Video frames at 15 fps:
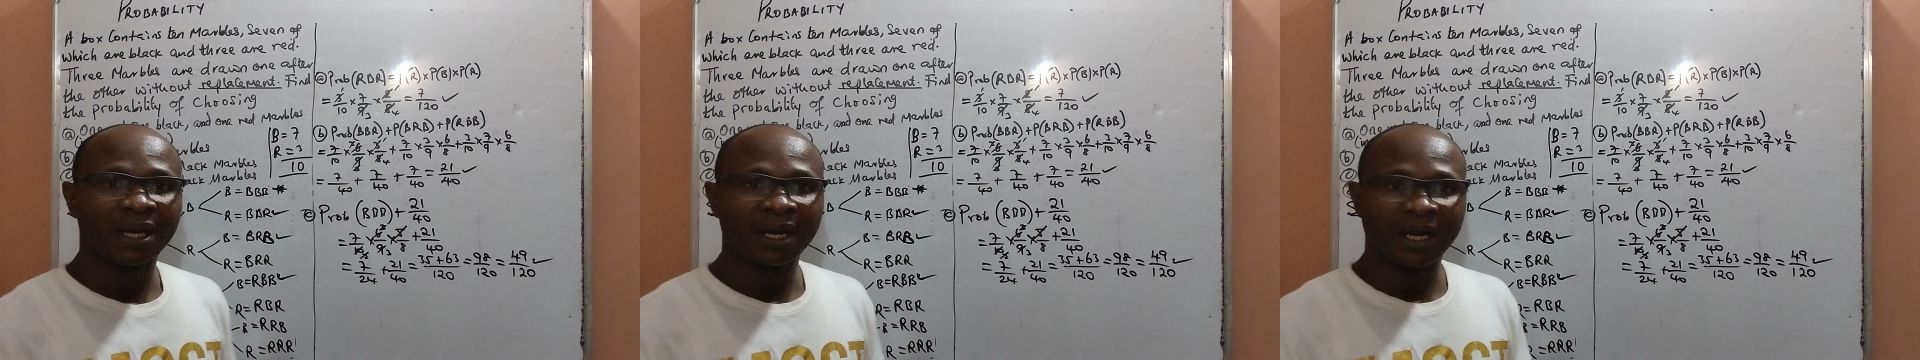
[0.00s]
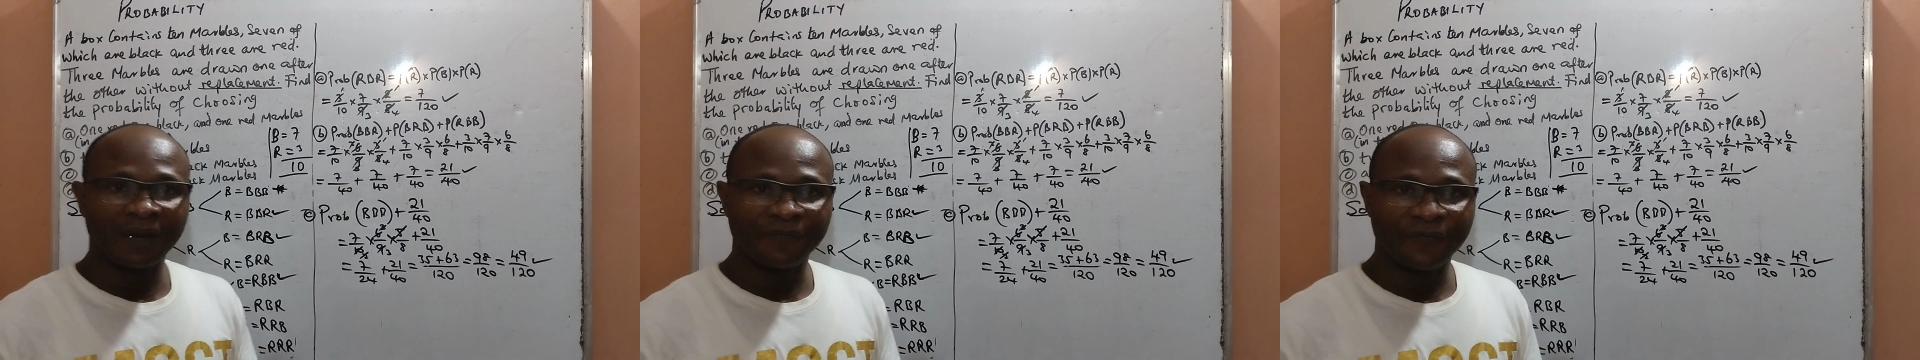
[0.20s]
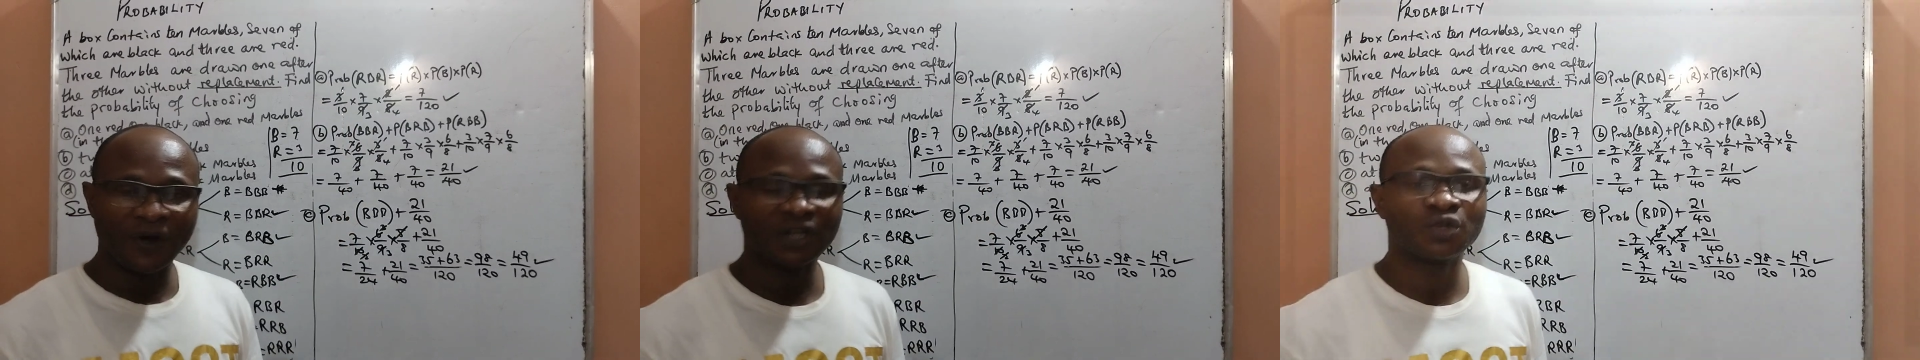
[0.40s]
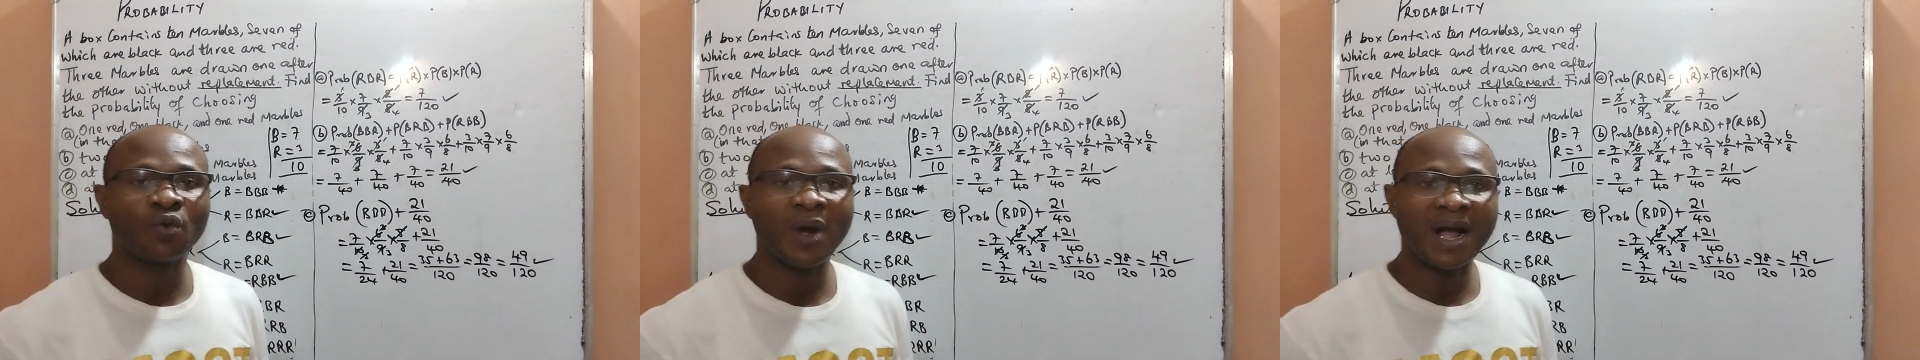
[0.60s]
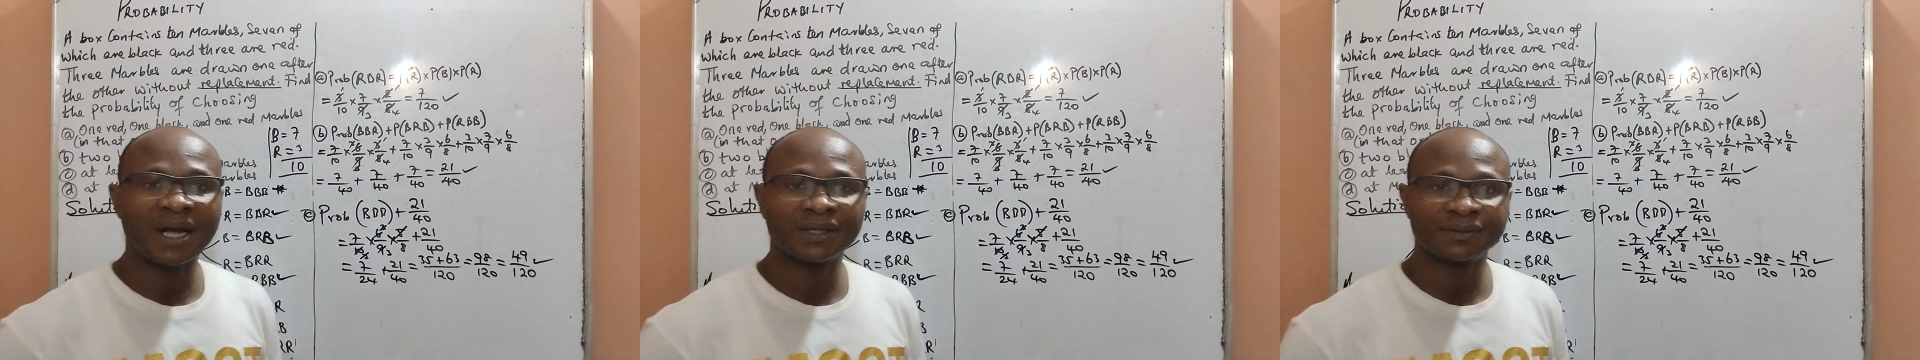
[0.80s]
The fourth
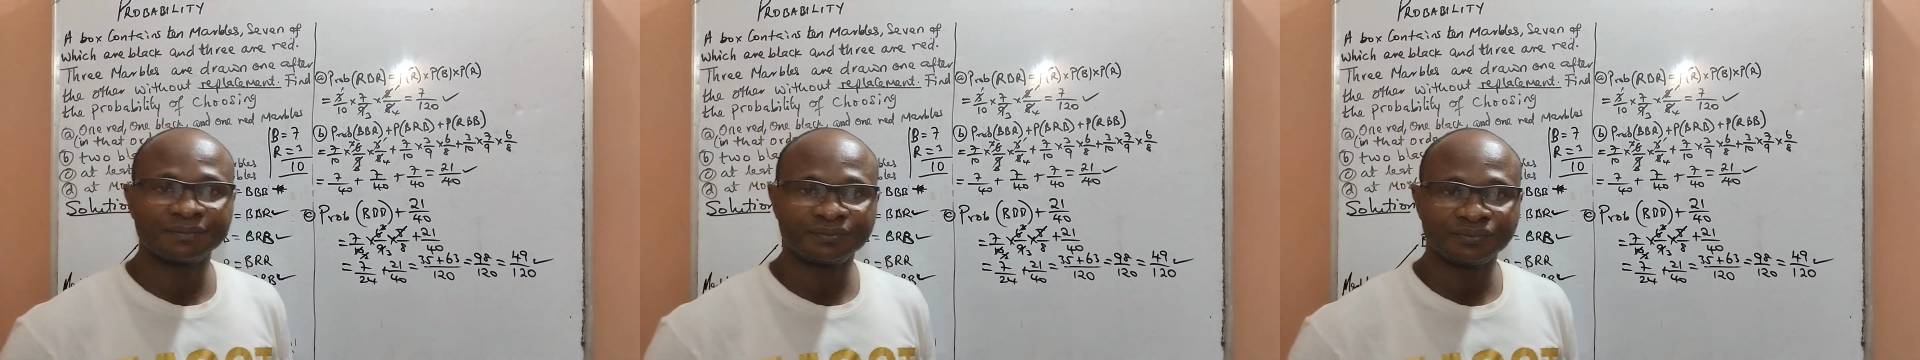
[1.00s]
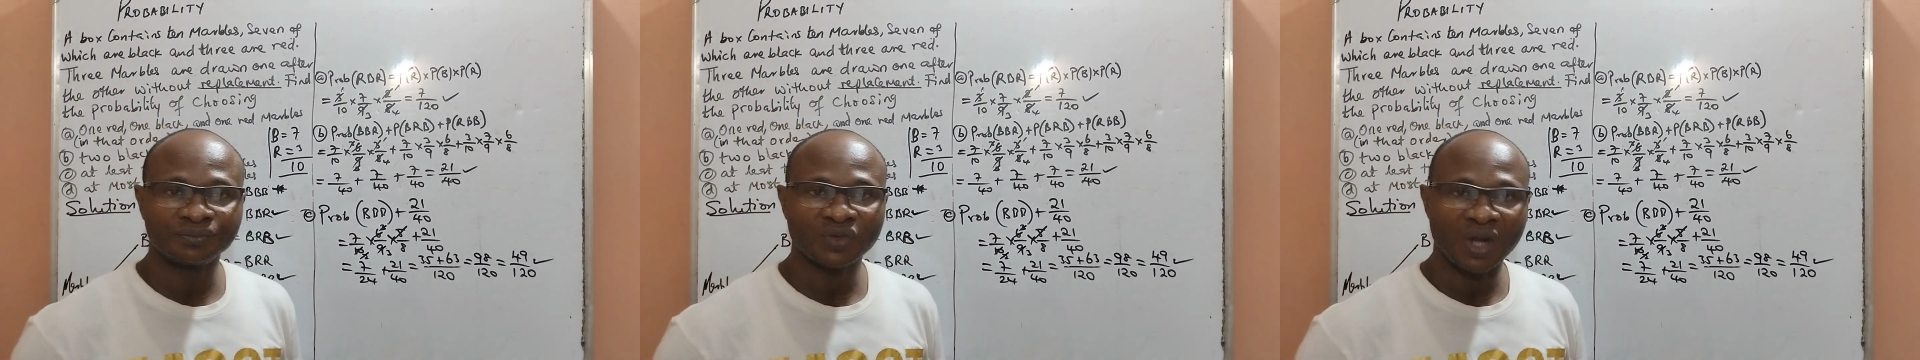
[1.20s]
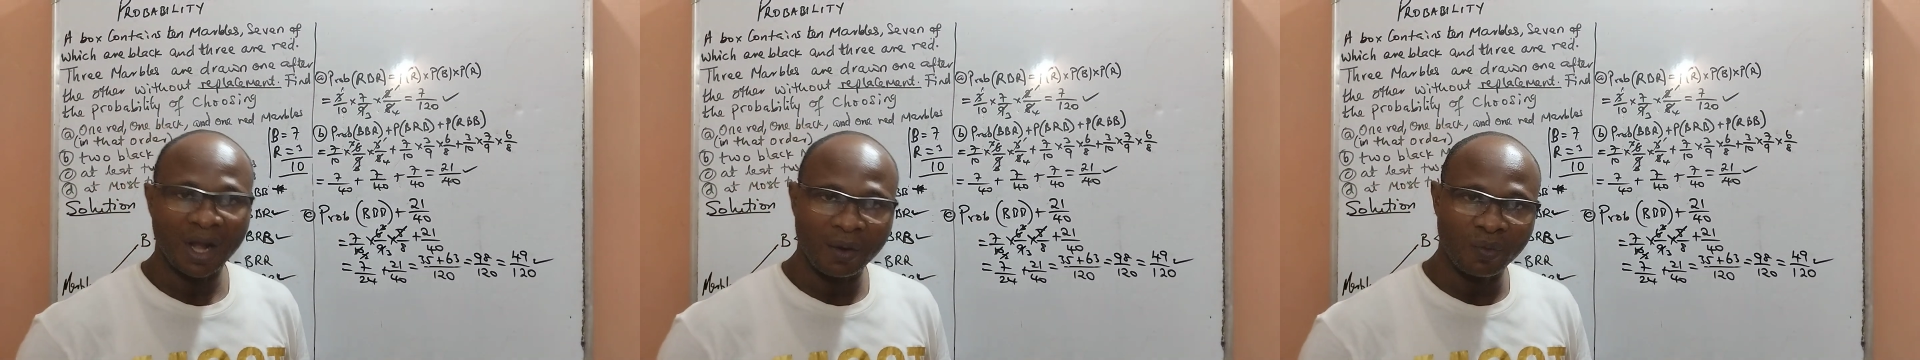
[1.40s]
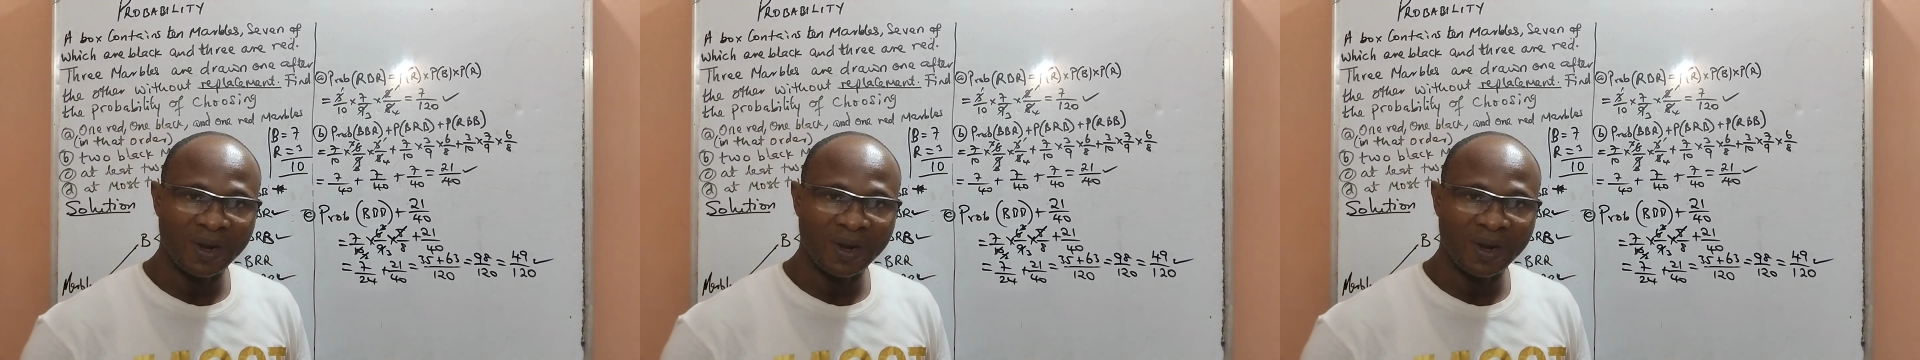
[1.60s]
one, I